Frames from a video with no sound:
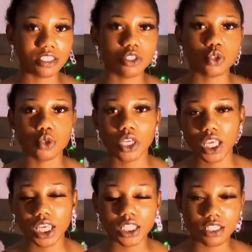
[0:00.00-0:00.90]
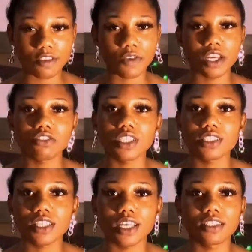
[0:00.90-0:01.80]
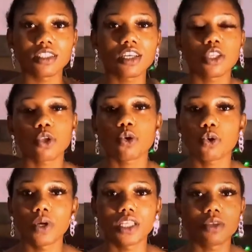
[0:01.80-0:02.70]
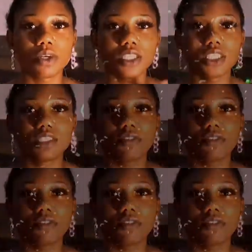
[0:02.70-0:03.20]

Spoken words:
into it. If you're interested, don't go anywhere. This